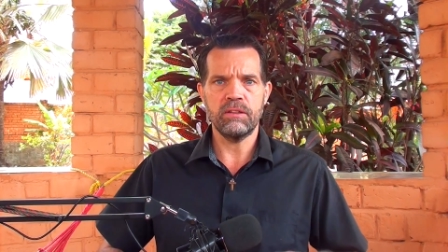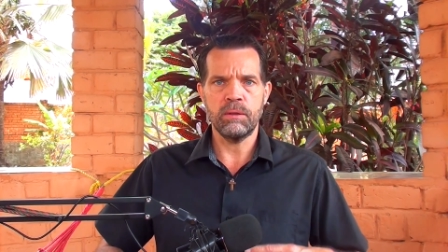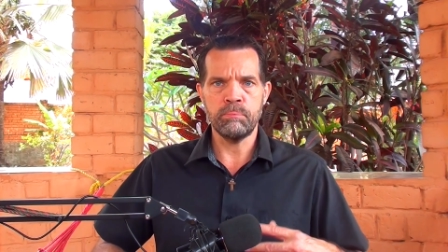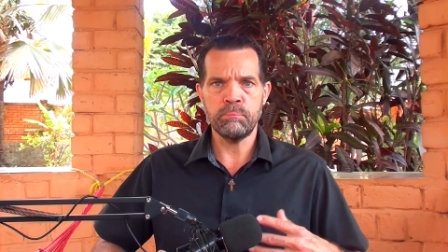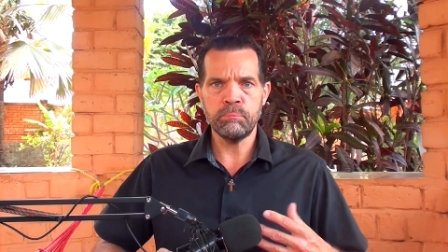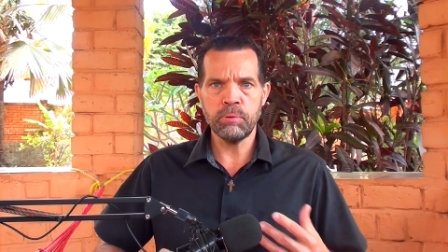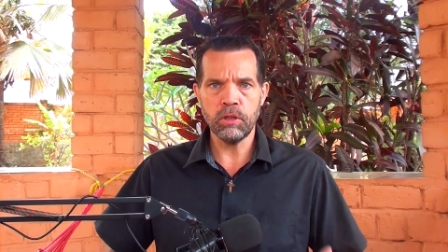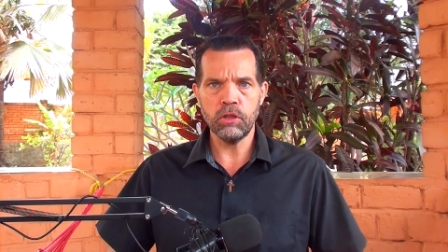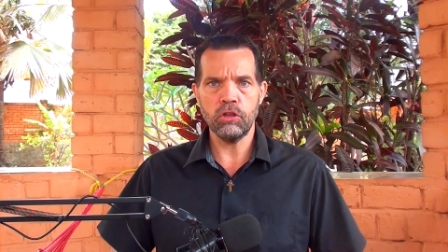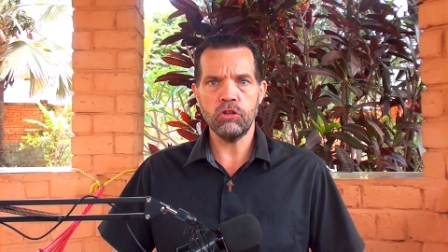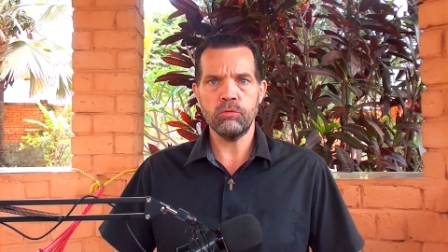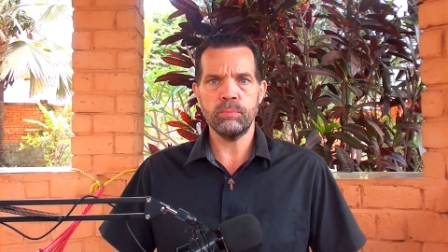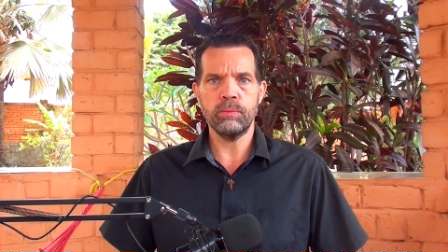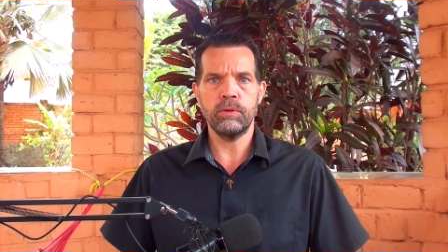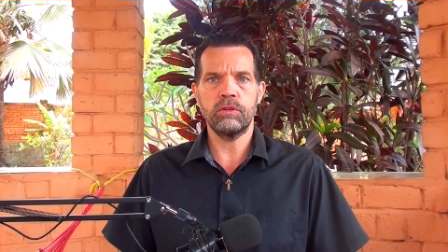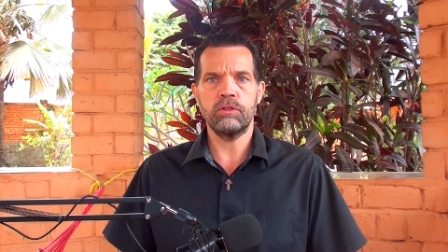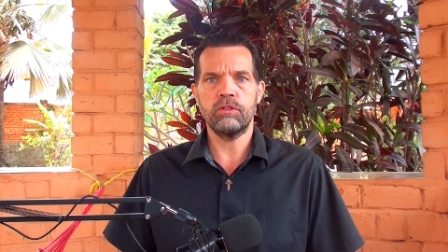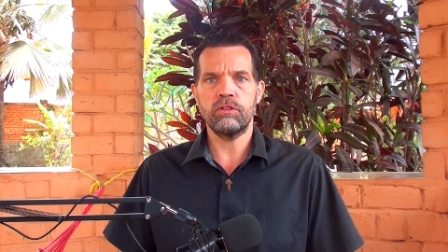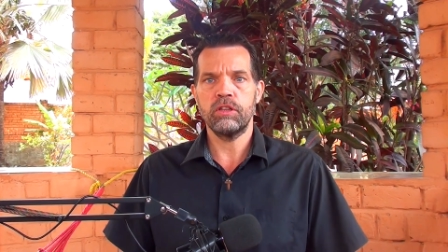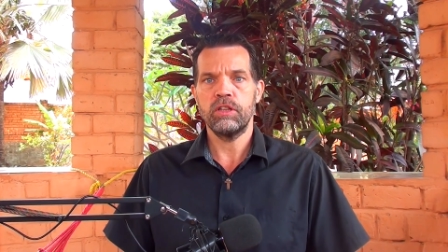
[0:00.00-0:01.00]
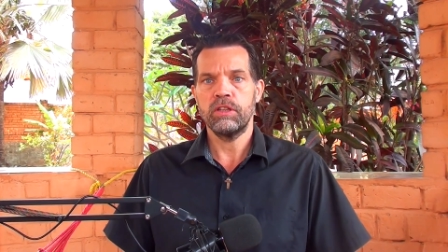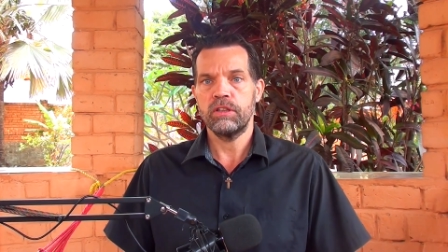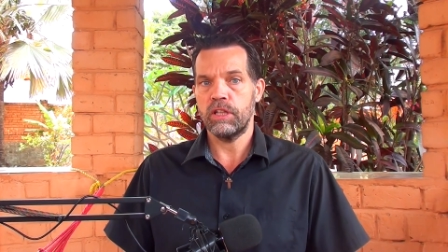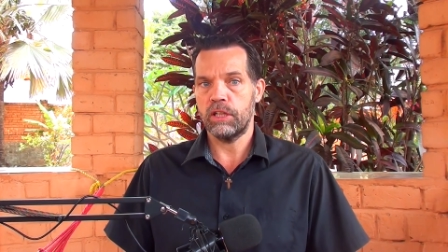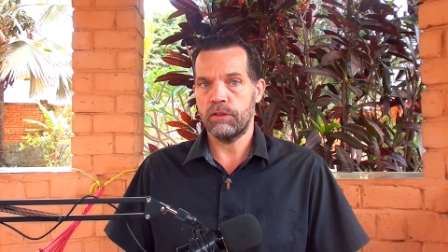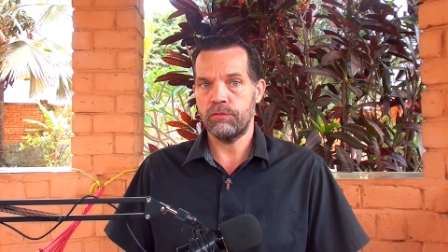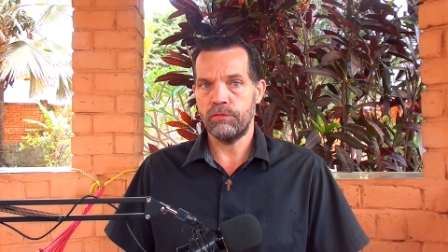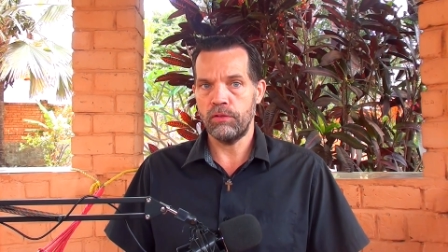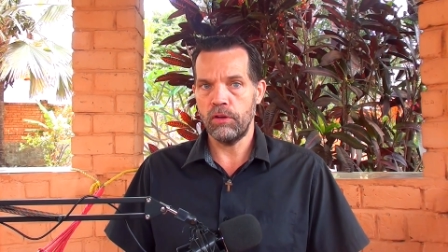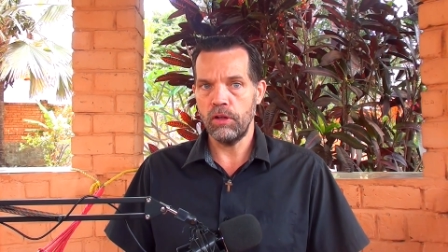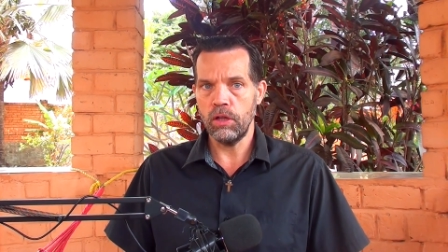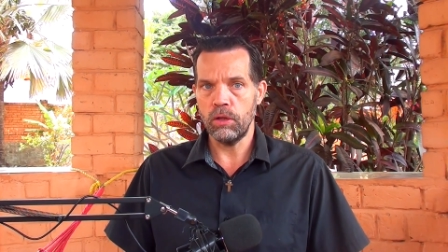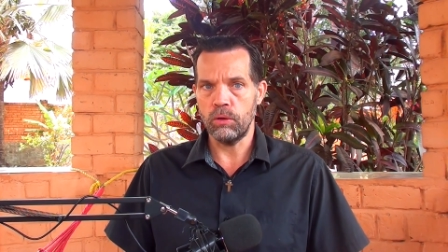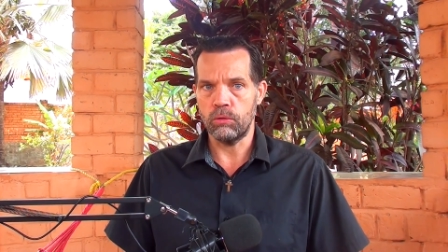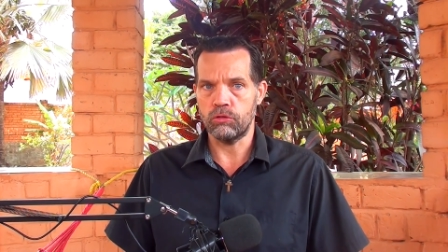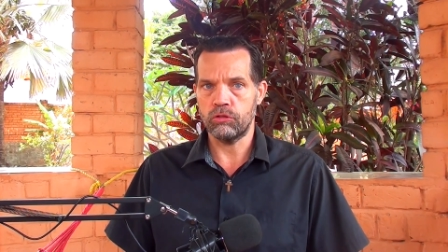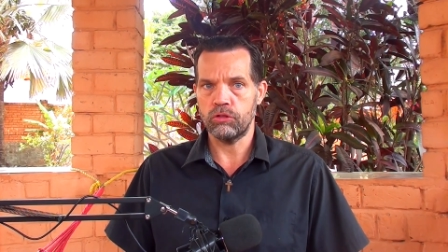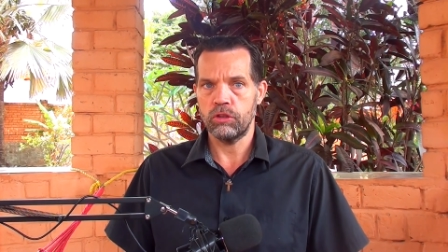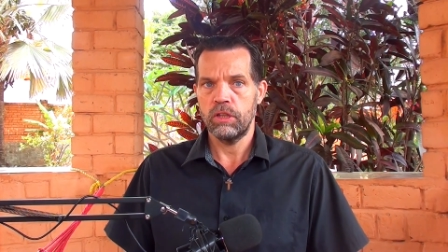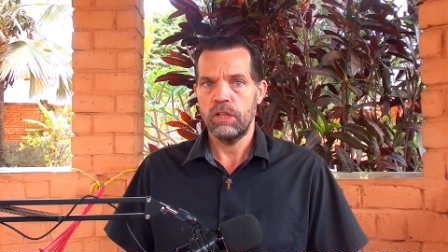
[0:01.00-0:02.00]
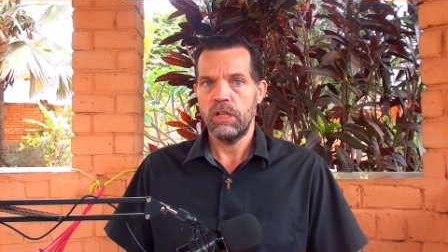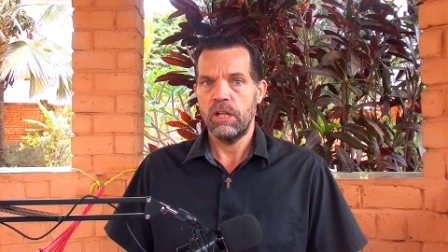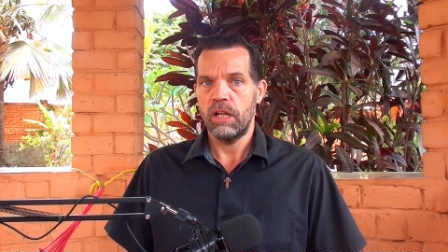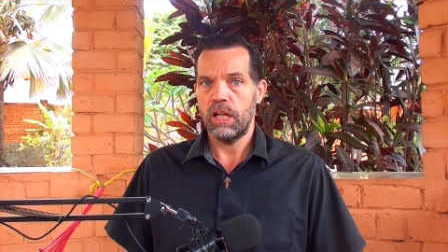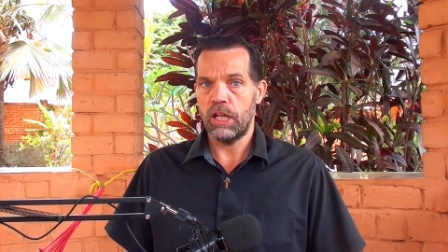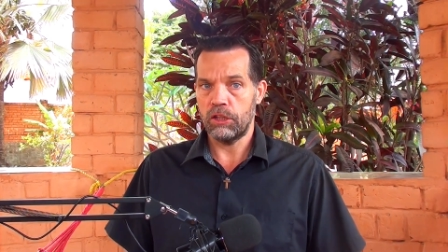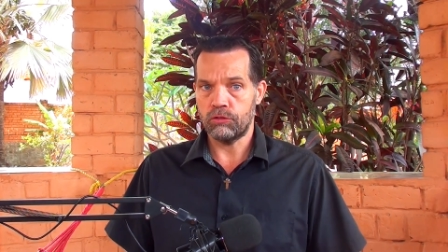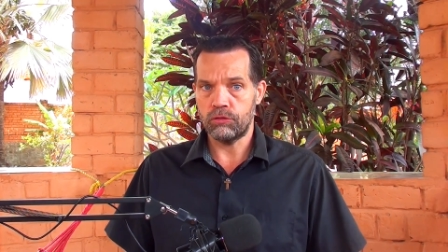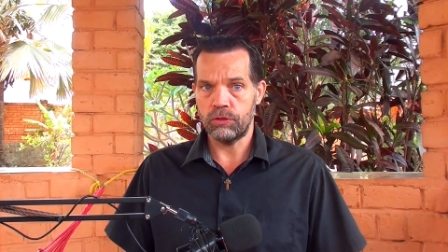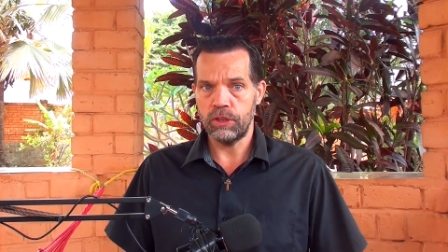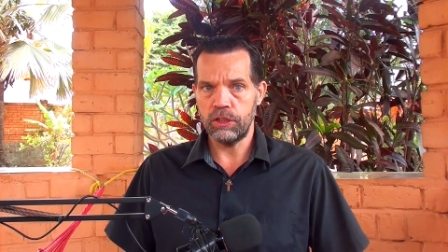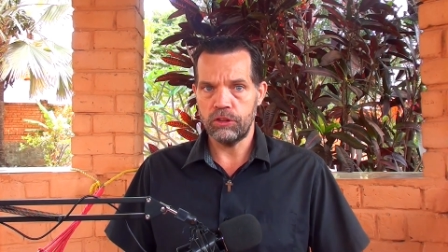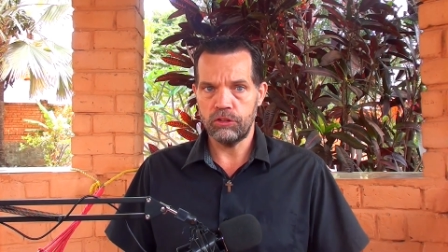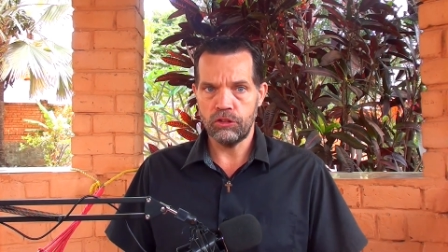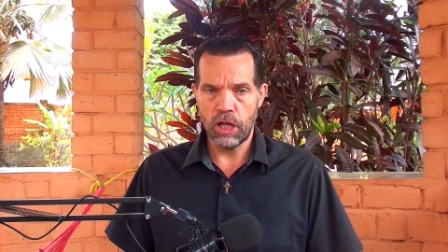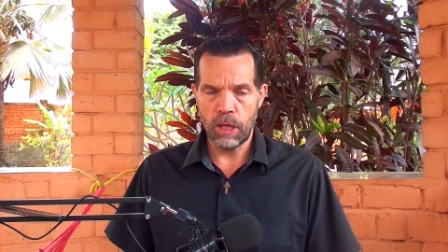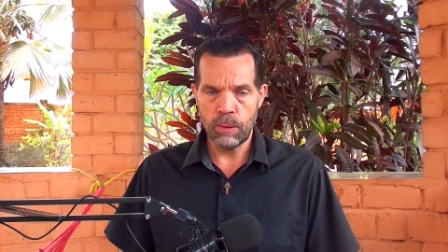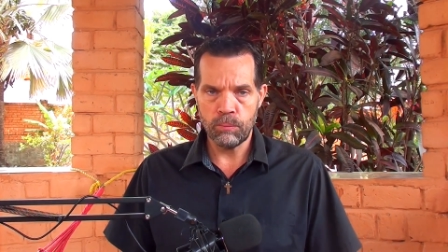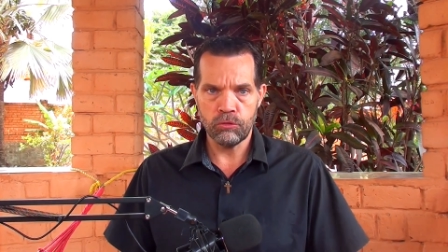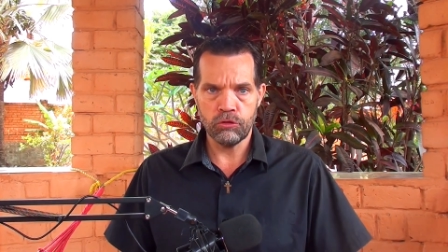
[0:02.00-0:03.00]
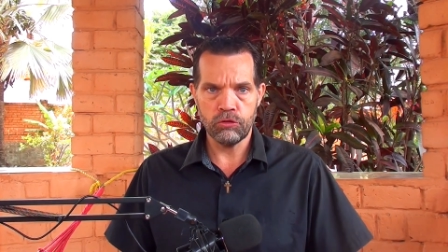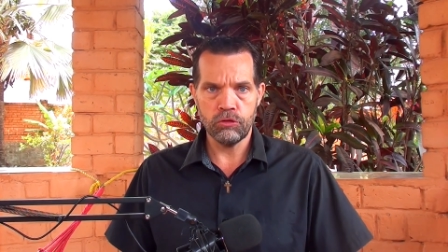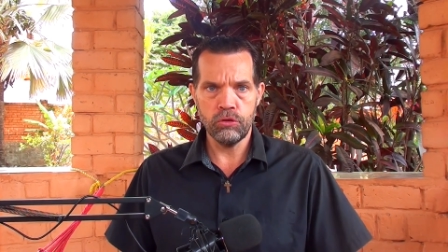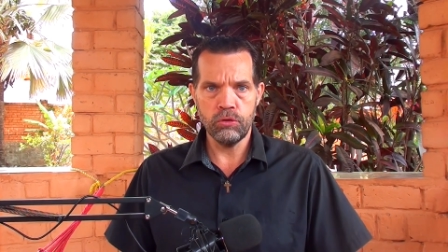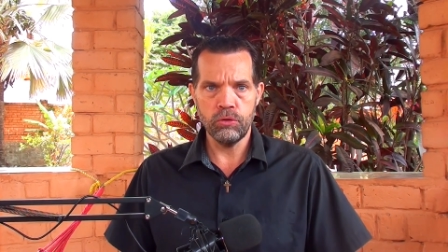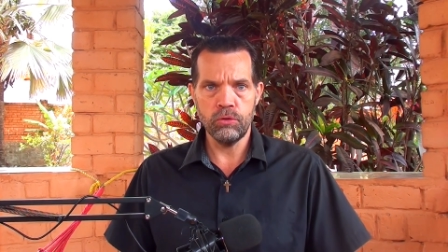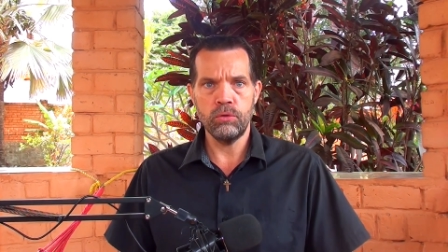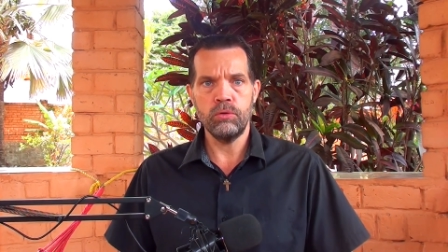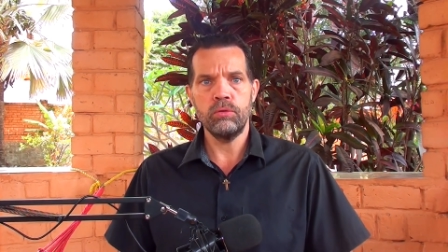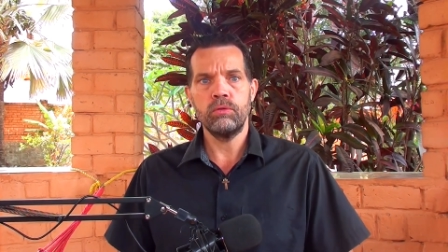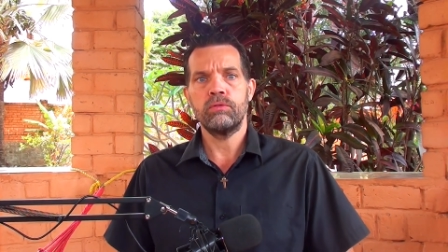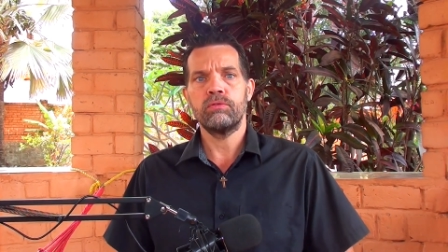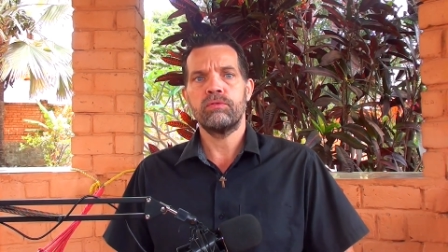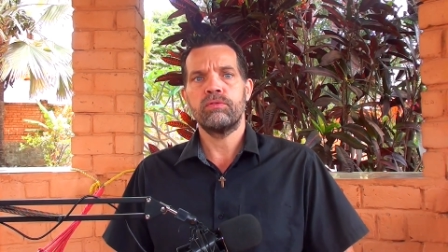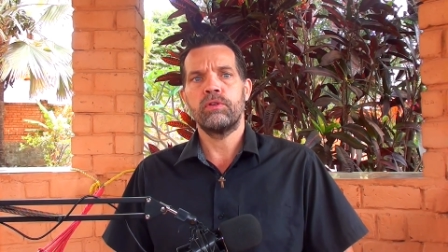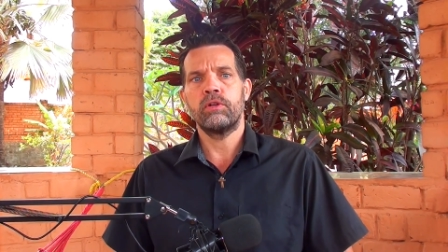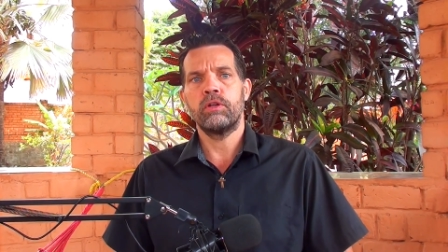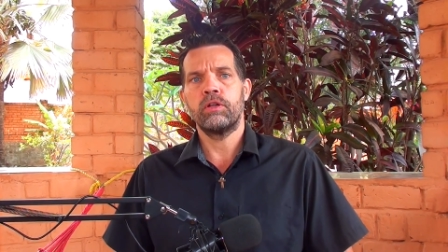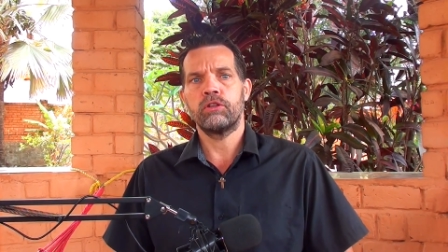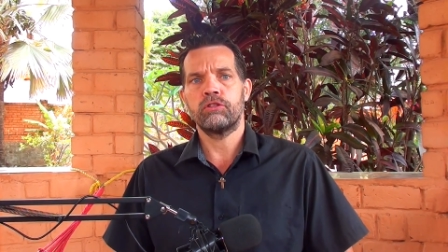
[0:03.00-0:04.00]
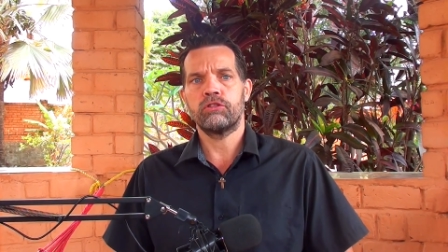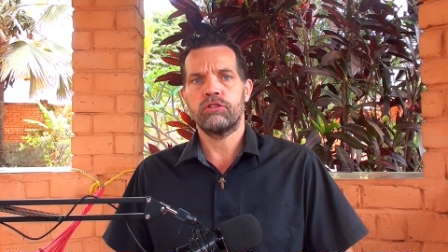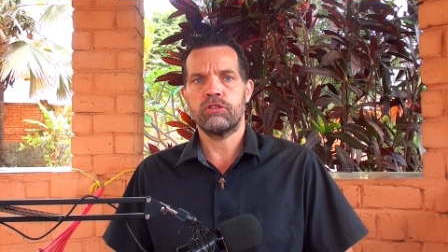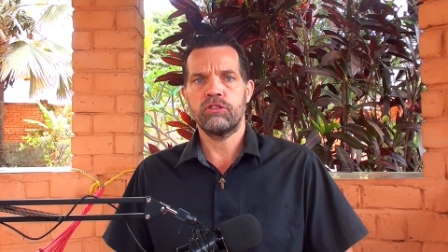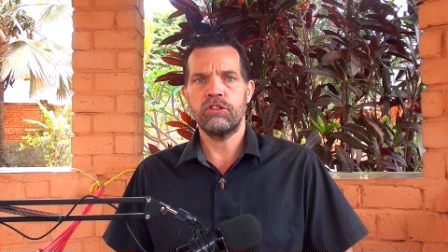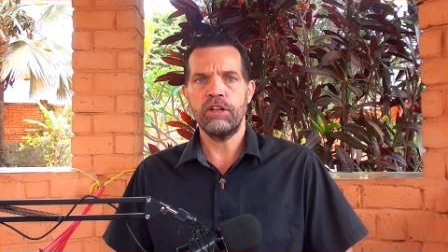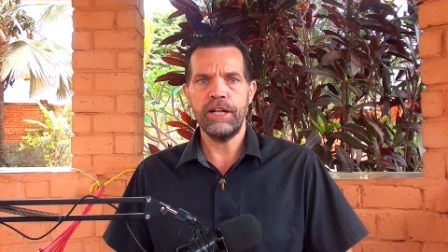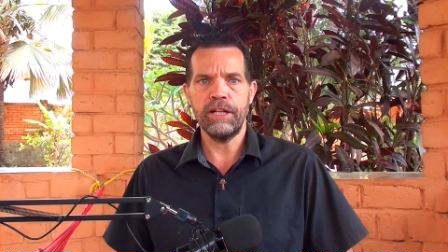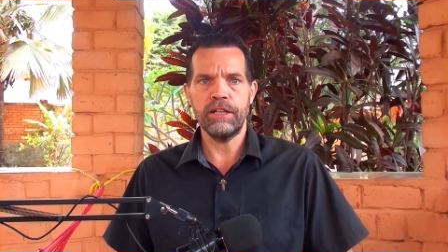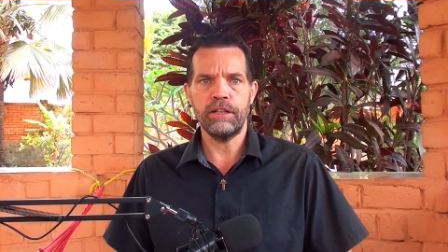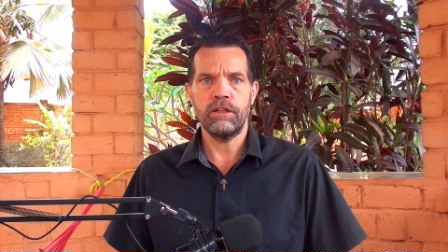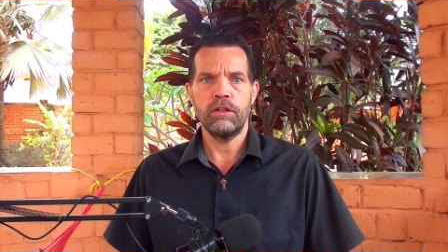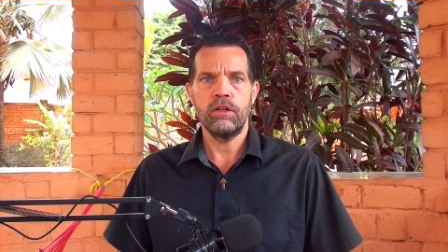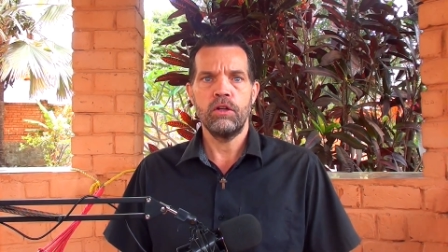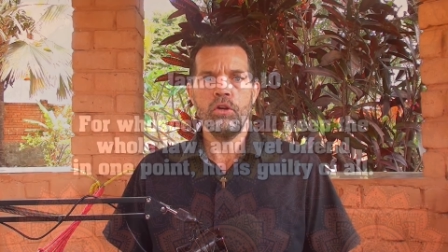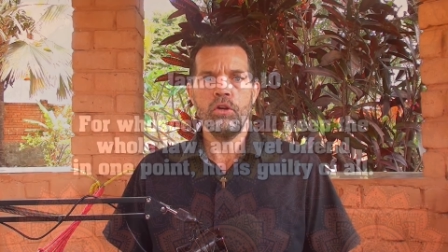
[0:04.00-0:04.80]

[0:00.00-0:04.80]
the punishment that follows. Let's read James 2 verse 10.